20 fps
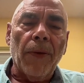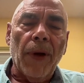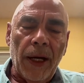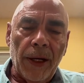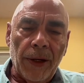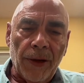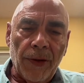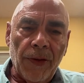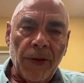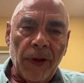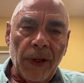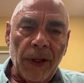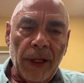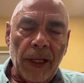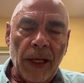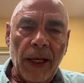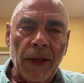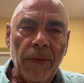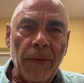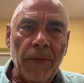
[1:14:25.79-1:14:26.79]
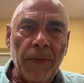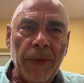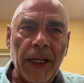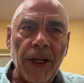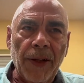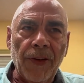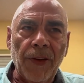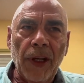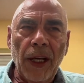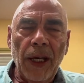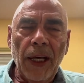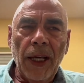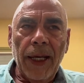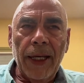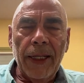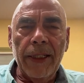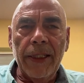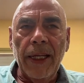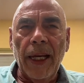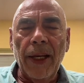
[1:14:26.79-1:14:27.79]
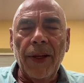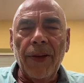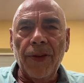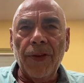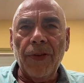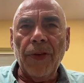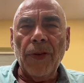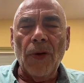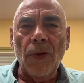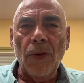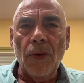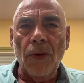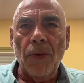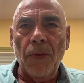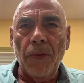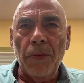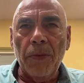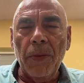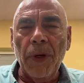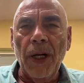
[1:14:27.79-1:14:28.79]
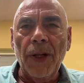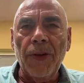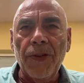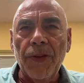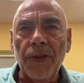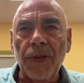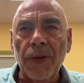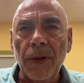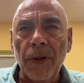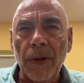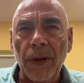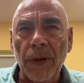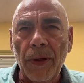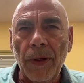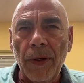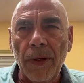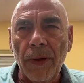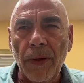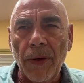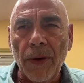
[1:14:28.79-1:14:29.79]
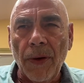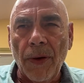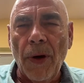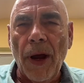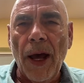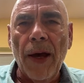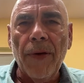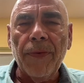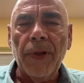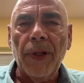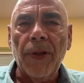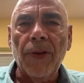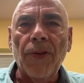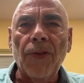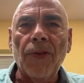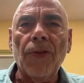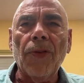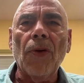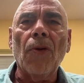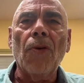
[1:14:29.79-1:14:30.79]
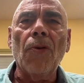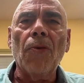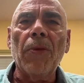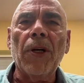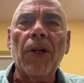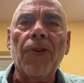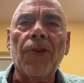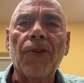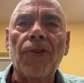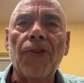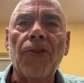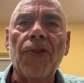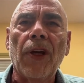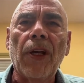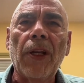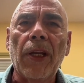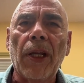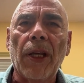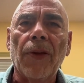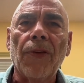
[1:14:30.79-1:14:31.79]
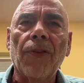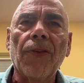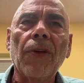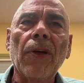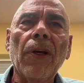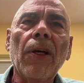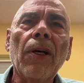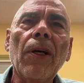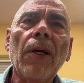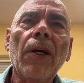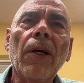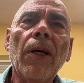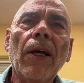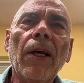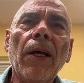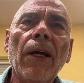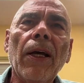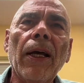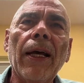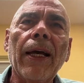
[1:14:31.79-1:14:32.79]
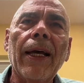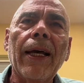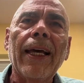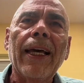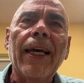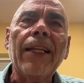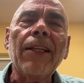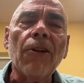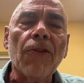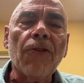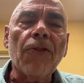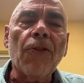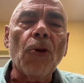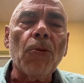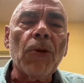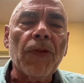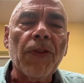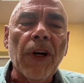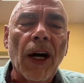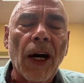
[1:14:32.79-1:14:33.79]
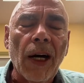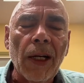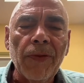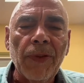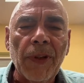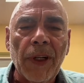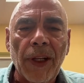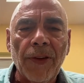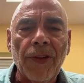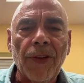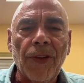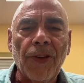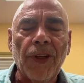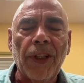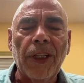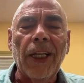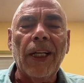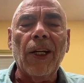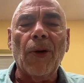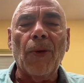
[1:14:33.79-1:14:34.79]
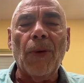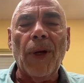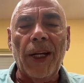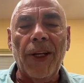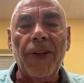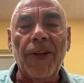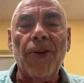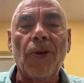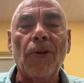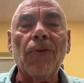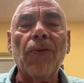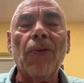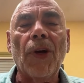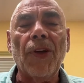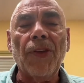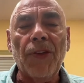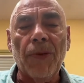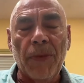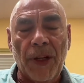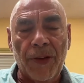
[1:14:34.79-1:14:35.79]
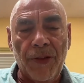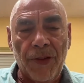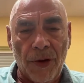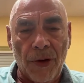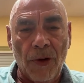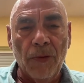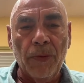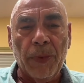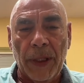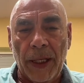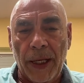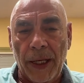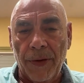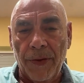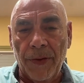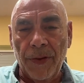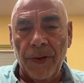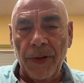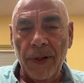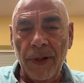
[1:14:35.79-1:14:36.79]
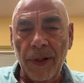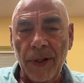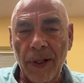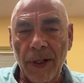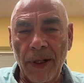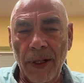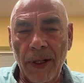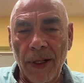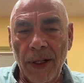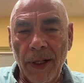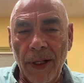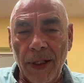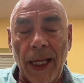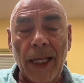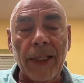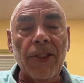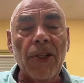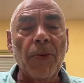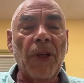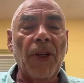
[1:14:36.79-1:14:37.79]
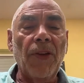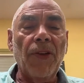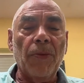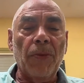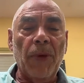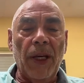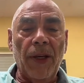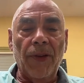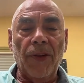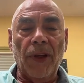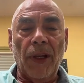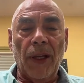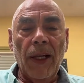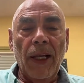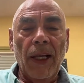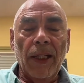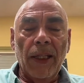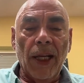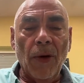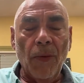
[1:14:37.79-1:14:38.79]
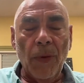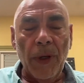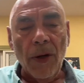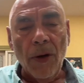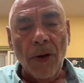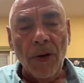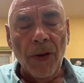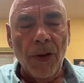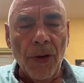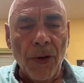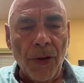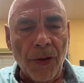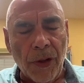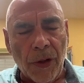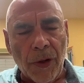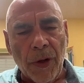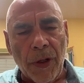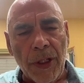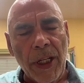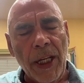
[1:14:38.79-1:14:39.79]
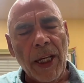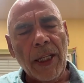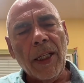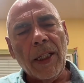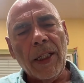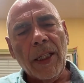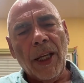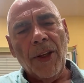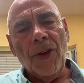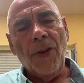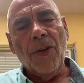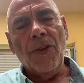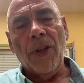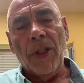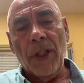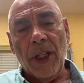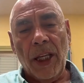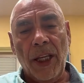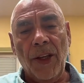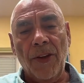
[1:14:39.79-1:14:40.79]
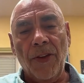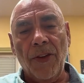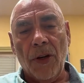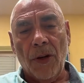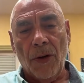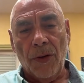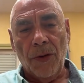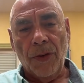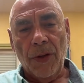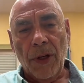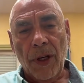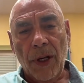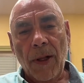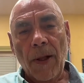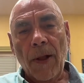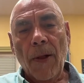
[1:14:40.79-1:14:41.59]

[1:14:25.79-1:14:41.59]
writers because it takes so much craft and so much genius in the form of confidence to sit down and write in your own voice about your own place. That to me is amazing. That we don't use the critique that they use on the East Coast,